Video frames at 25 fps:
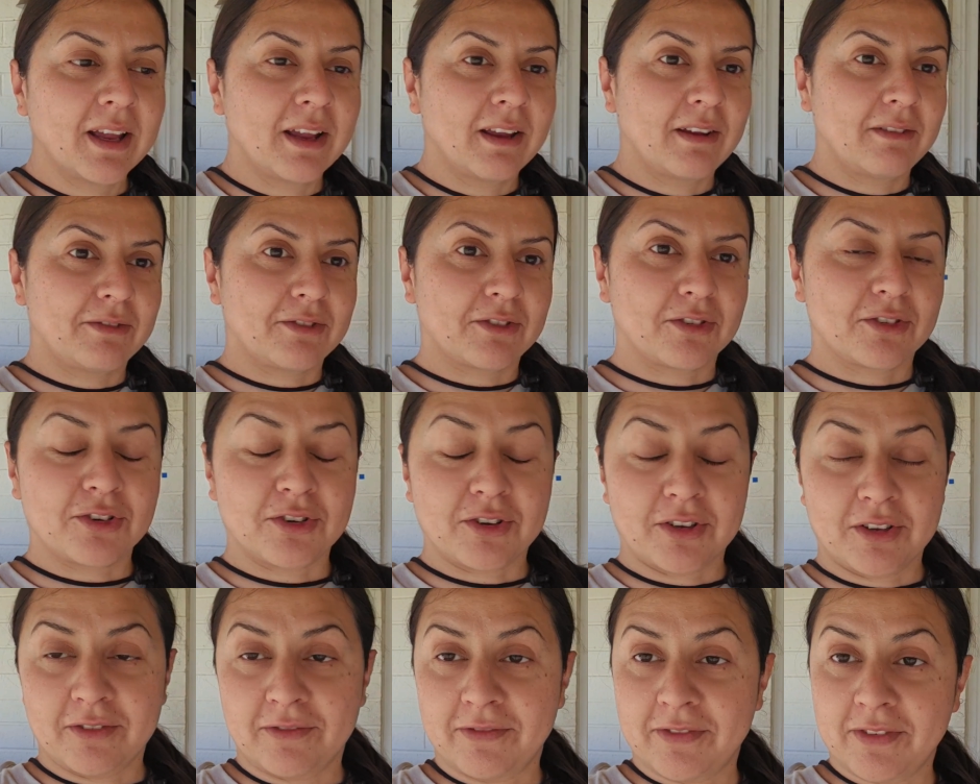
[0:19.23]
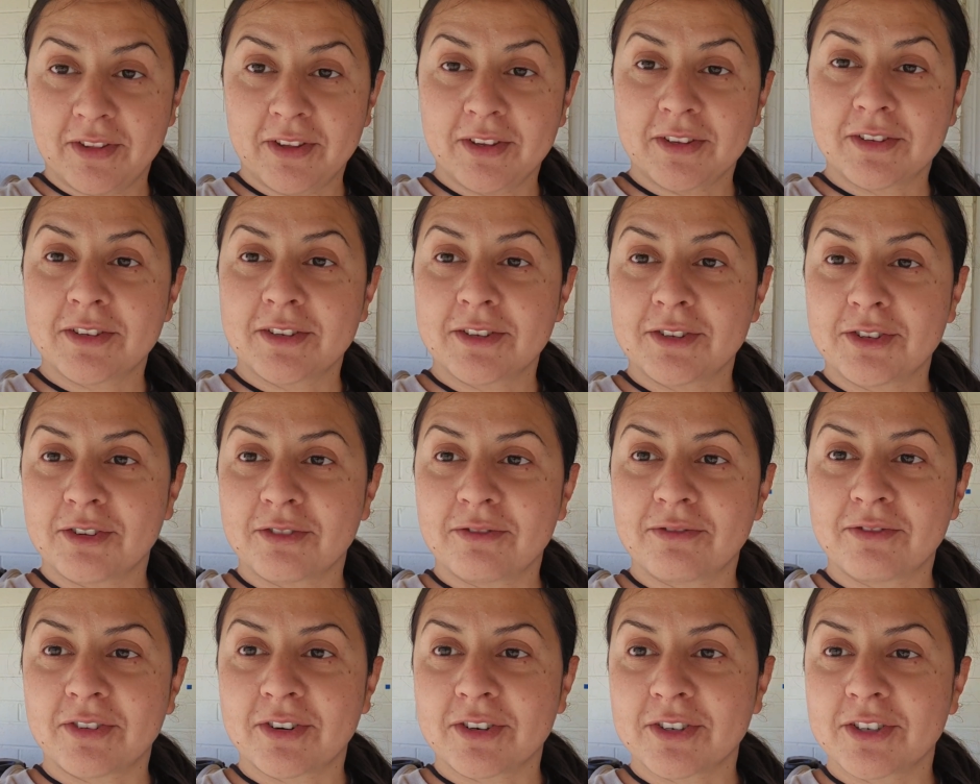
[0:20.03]
If this is
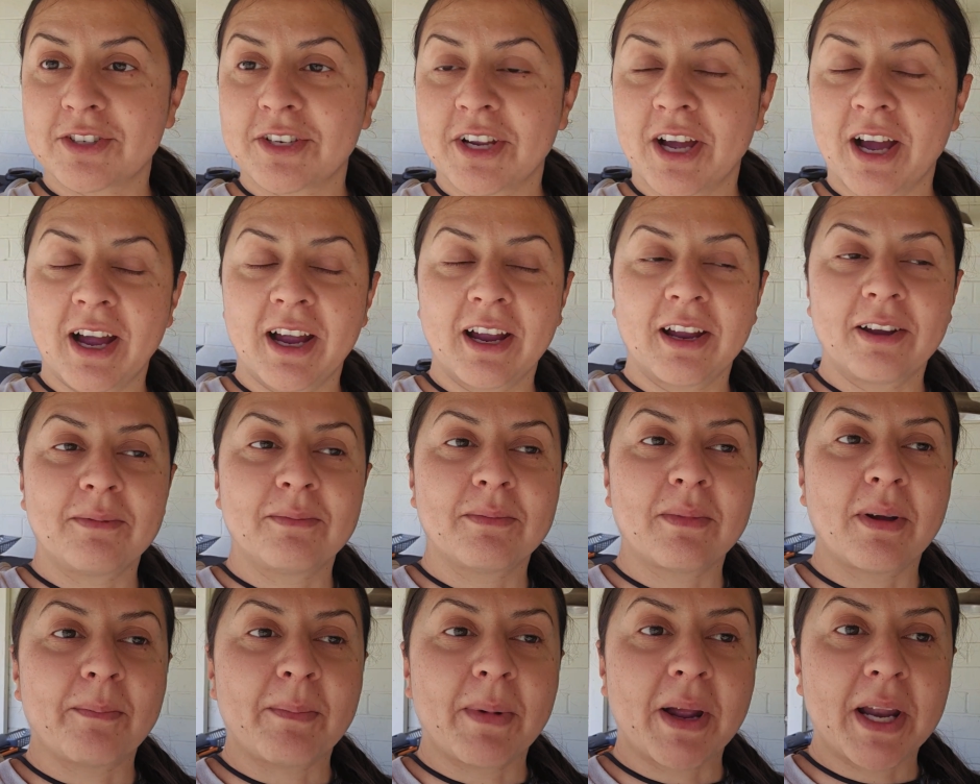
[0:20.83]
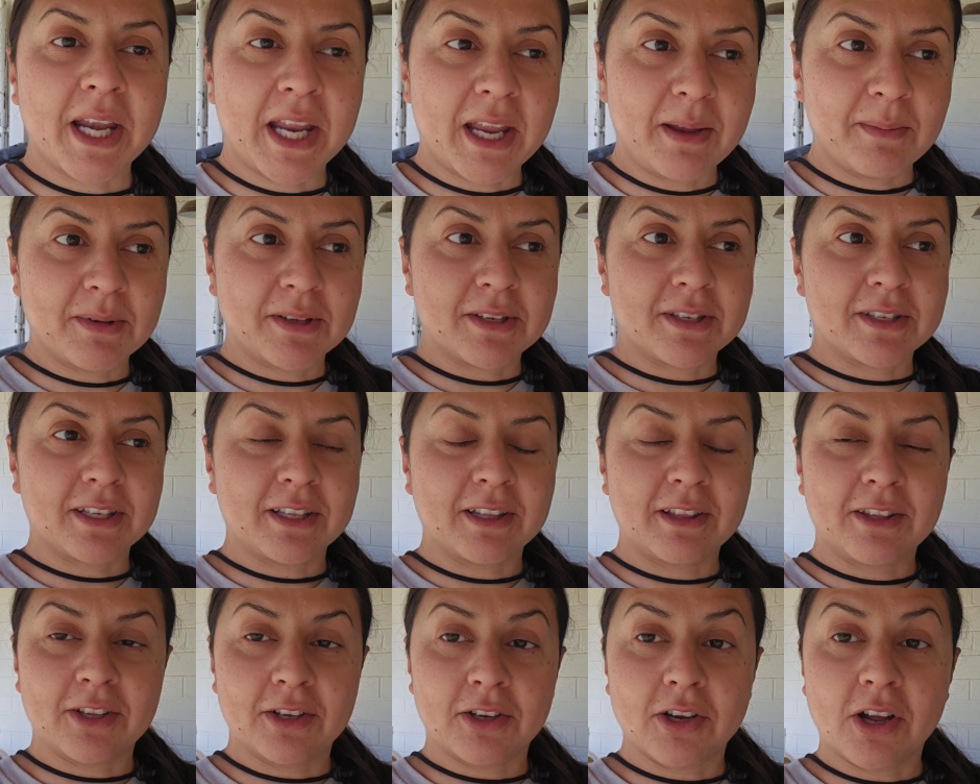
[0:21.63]
your first time, my name is
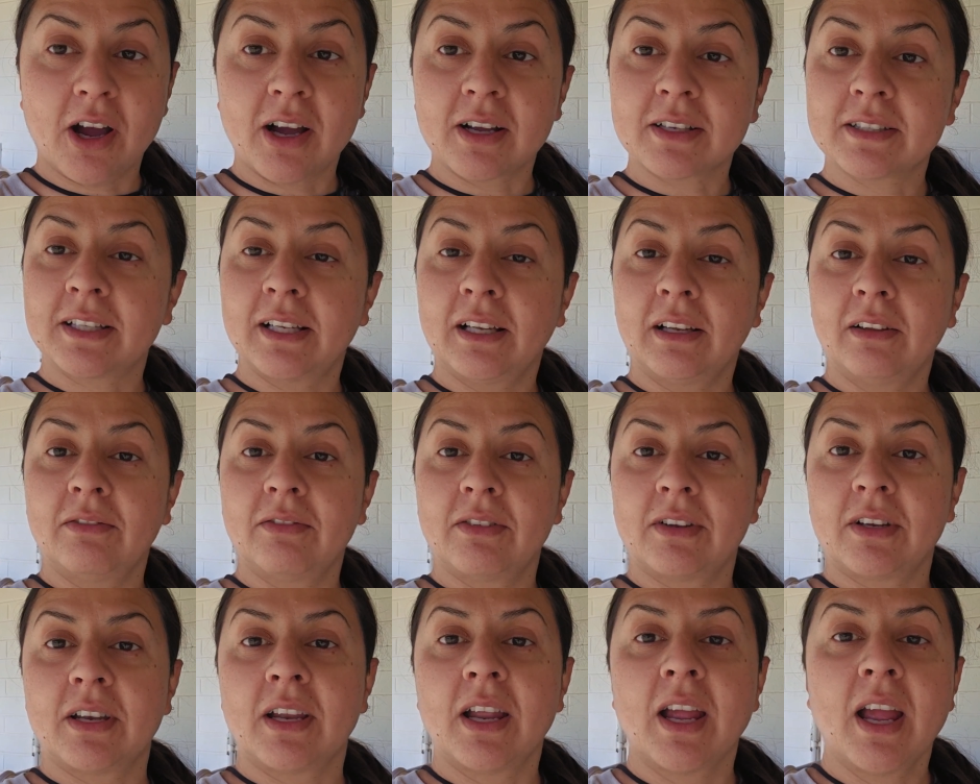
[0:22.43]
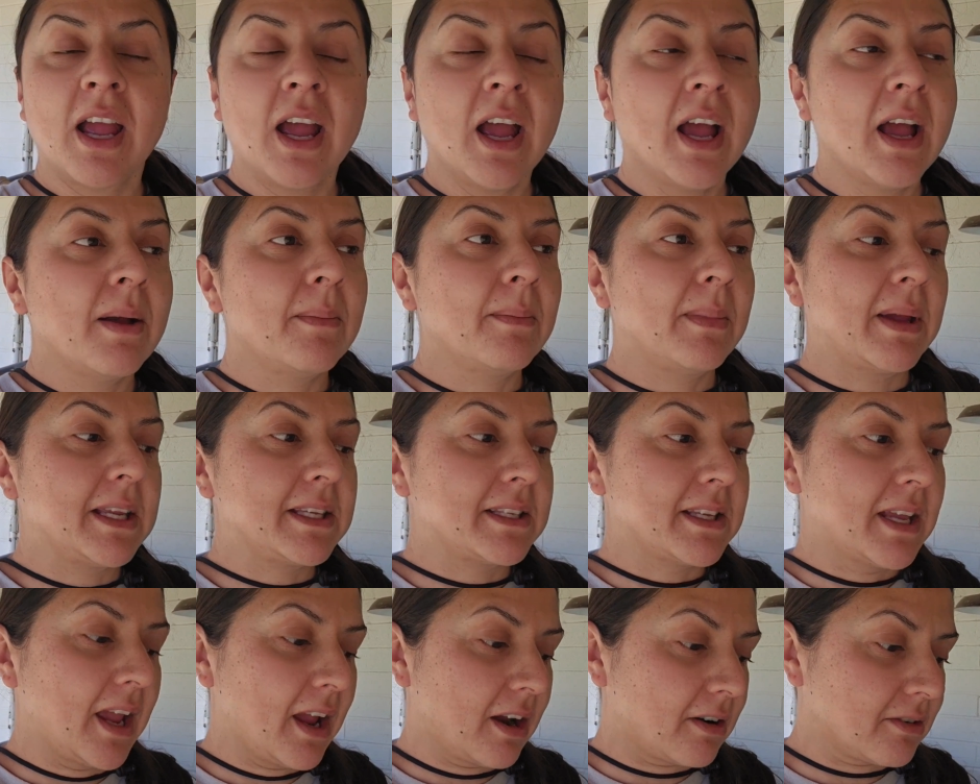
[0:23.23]
Cynthia Knox. I live in
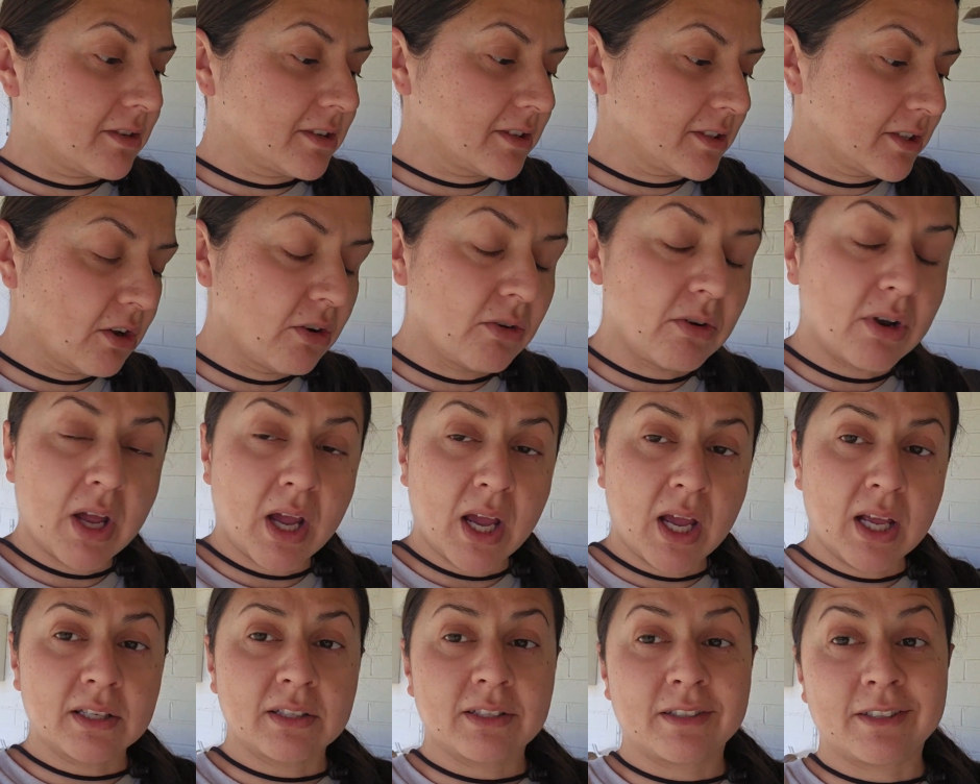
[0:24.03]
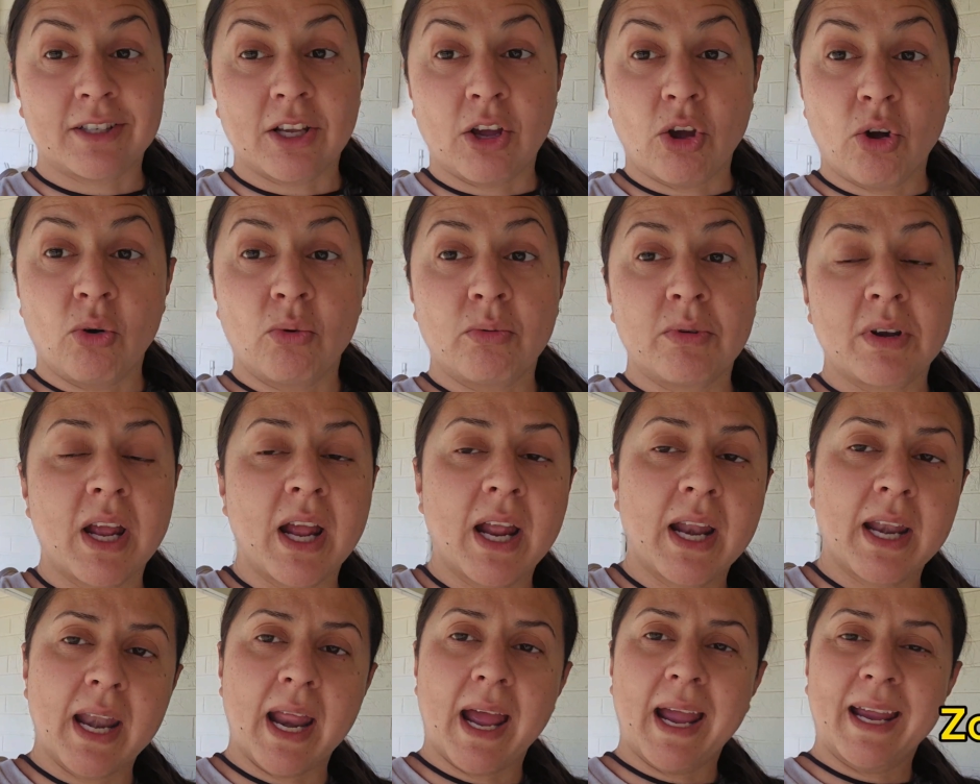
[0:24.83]
Mesa, Arizona, Zone
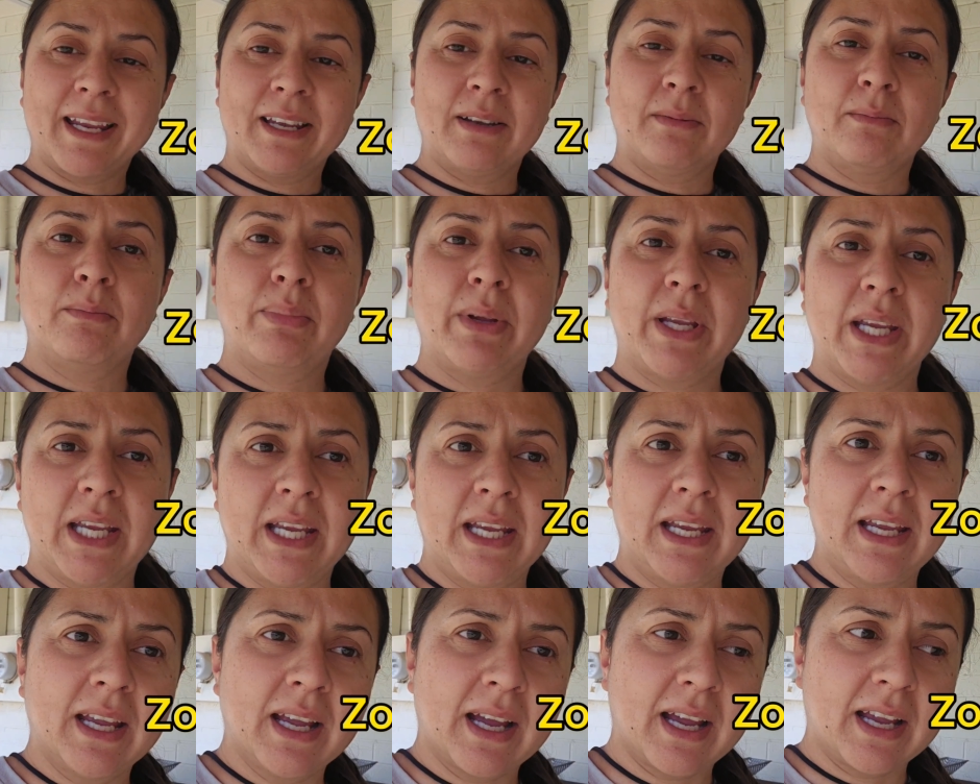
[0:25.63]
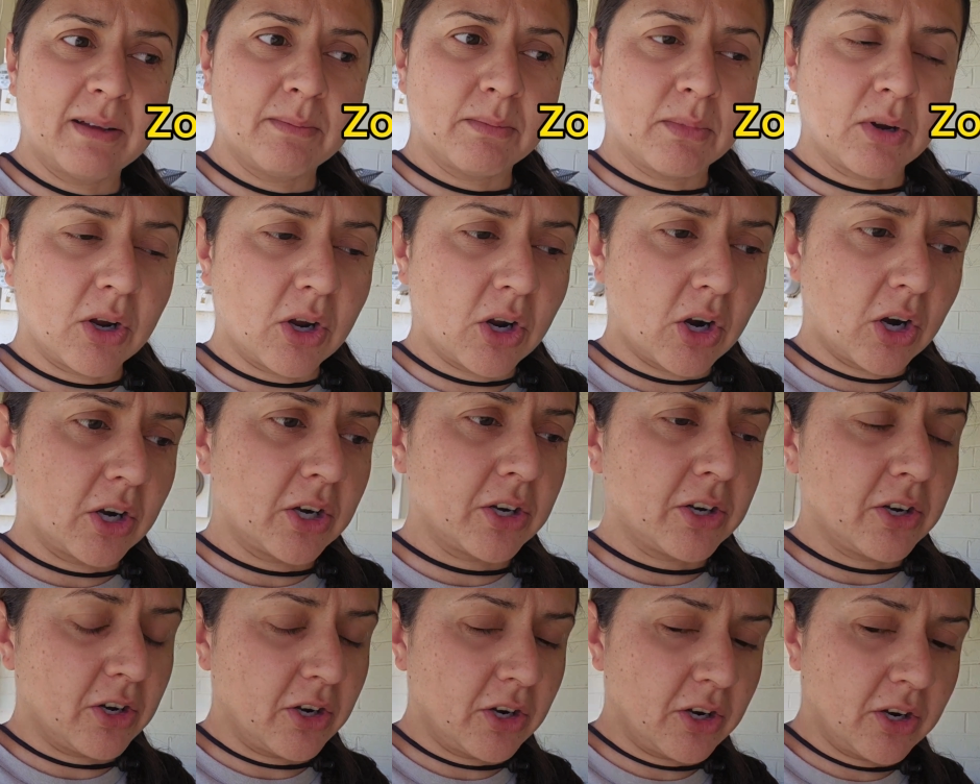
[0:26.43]
9B. I am a
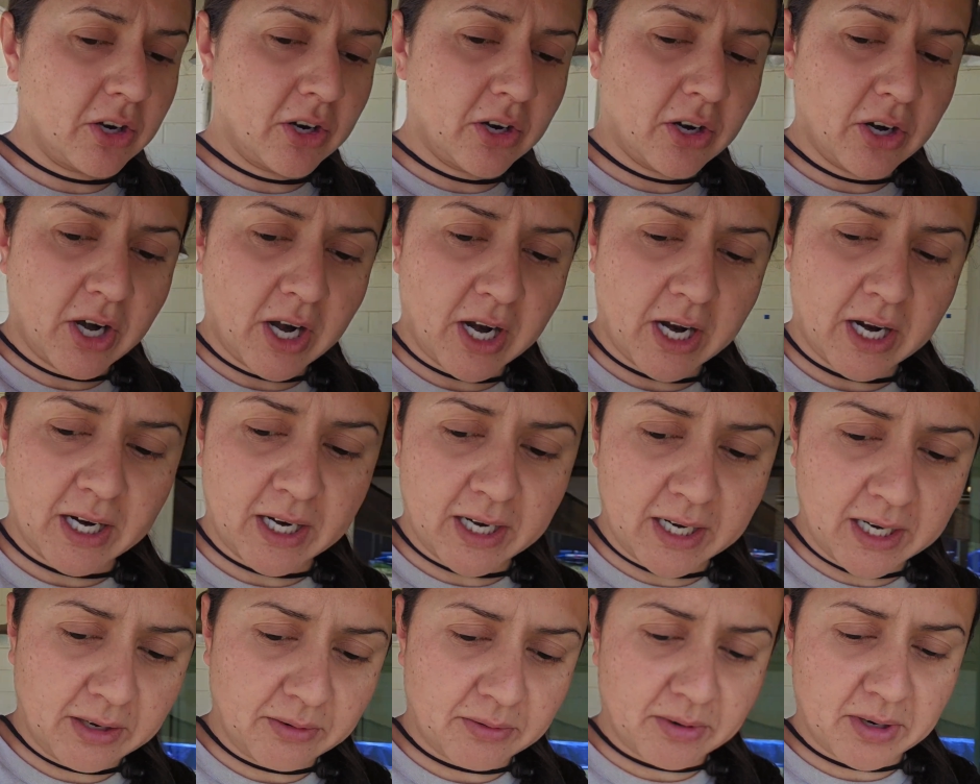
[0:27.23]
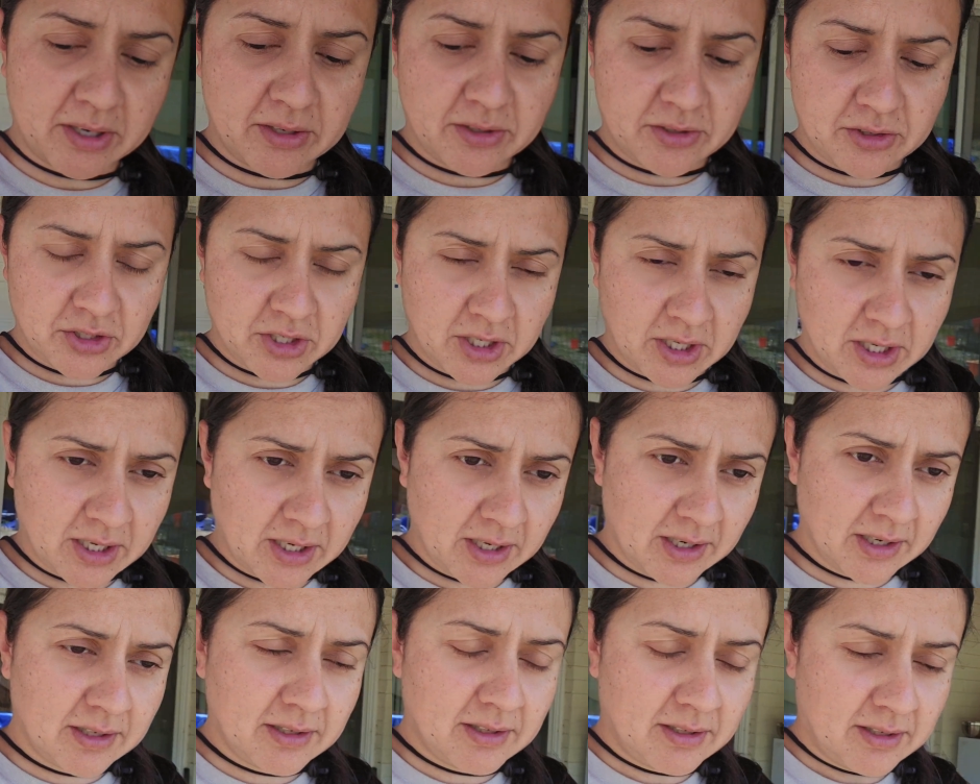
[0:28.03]
gardener. I raise
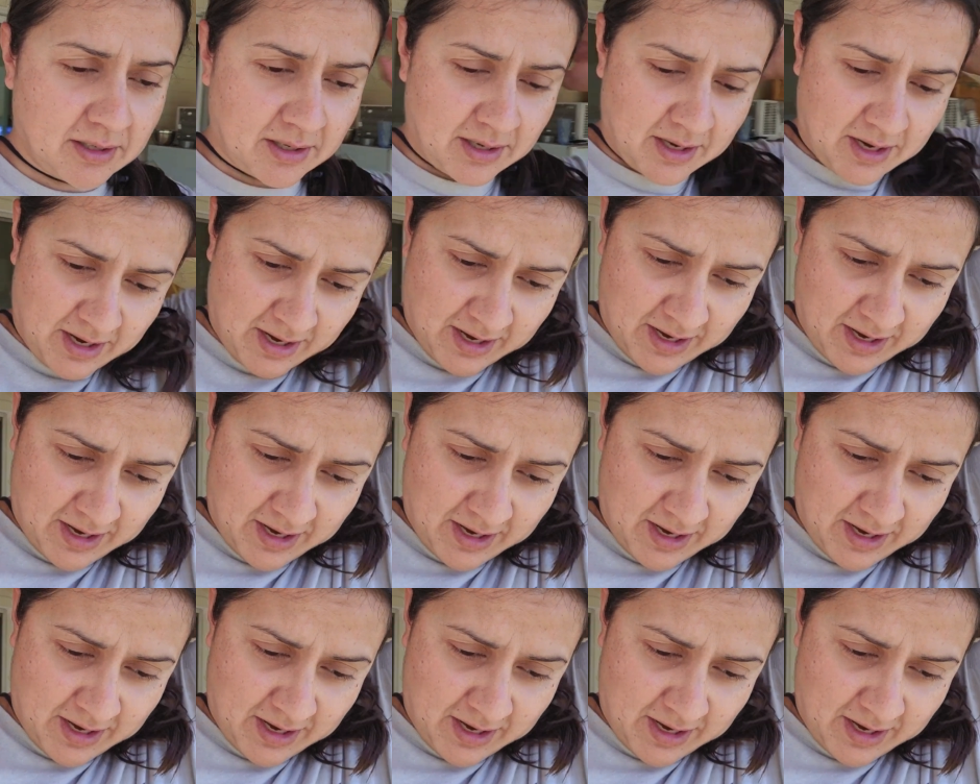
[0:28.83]
chickens.